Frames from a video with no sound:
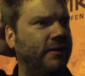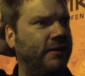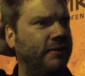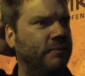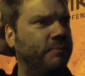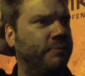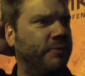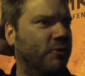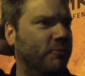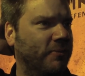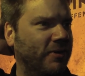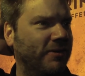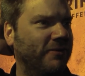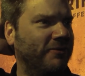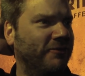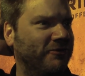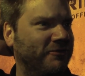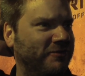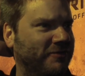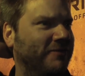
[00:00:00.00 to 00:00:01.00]
and the boomer.
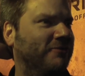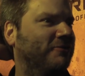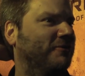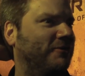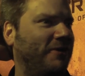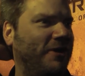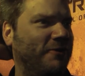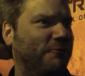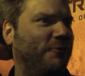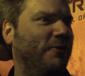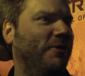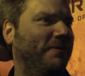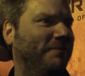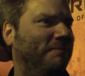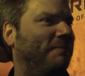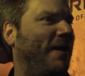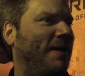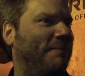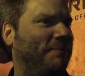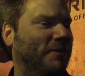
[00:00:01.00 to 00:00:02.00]
There's a great fun
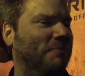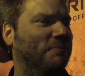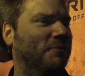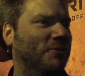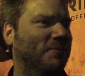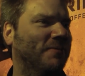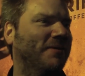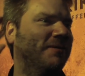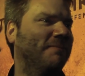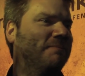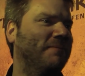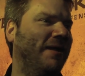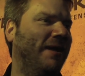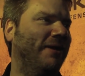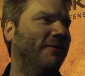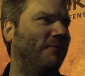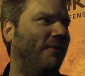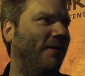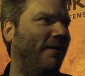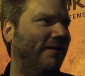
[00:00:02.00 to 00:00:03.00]
popping a boomer
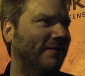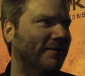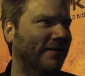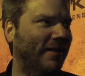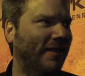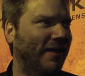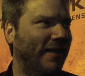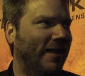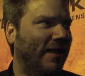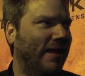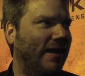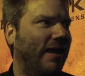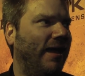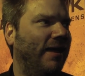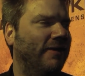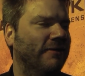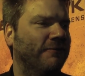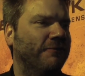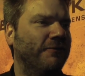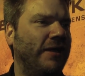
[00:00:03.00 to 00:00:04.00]
behind a wall.
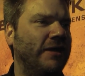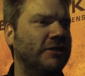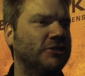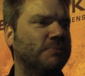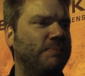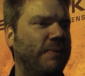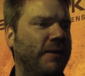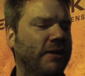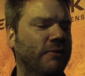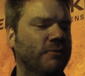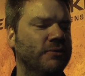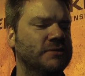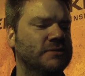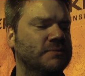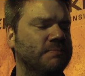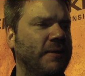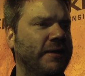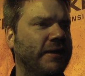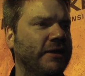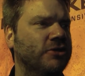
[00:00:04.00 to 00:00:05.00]
And the flashbang
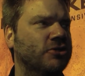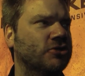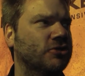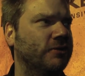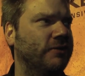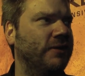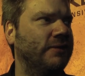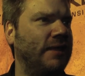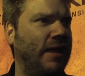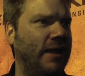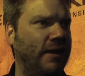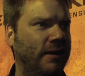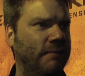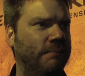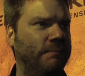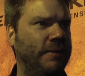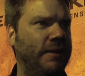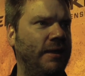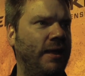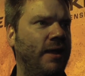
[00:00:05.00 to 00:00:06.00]
was making sure that
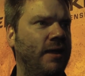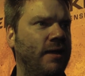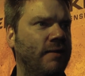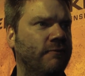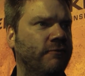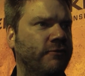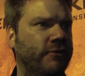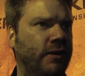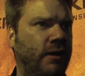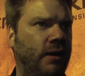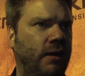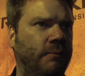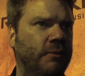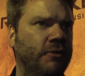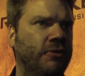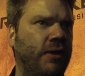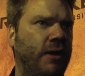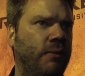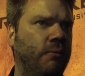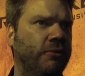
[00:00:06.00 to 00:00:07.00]
behaved. We
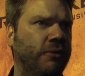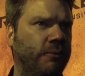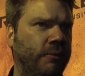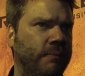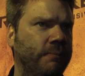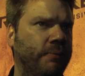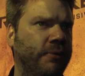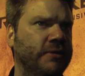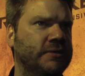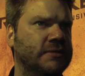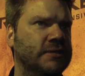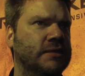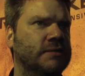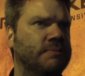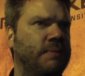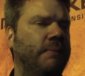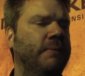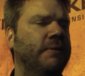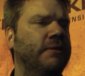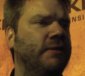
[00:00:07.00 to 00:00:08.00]
thought with the
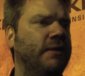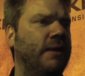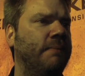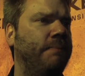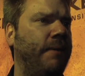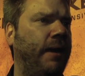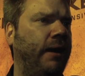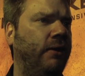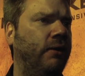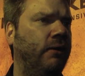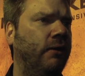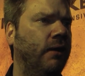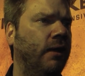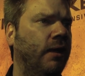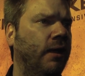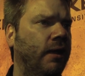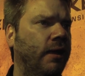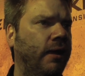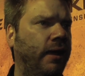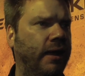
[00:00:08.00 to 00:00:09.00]
1.6 probably did that better.
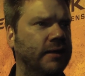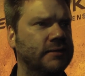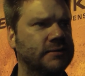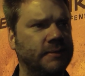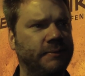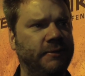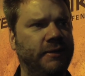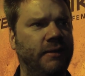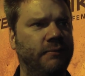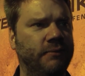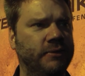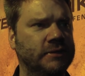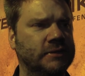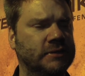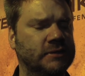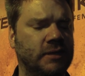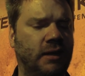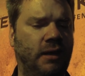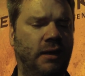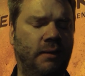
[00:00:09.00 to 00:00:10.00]
And some of that
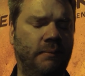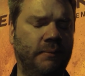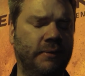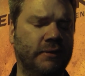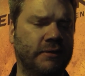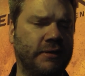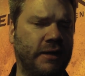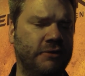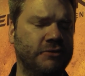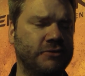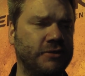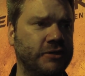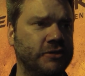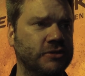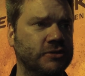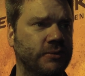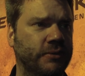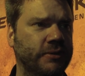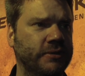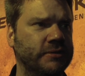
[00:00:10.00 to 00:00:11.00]
was in Counter-Strike
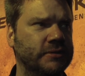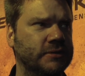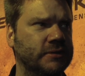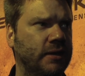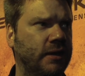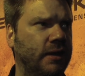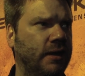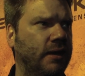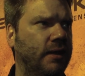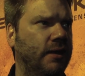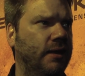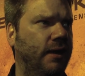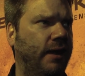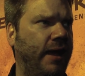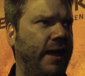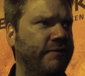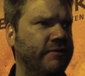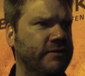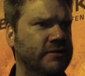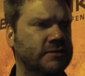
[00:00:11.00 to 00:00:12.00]
Source,
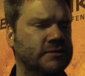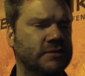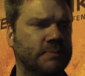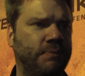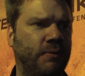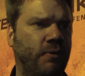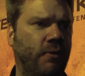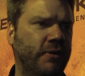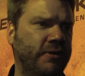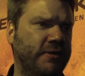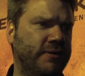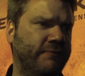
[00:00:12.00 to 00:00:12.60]
having to support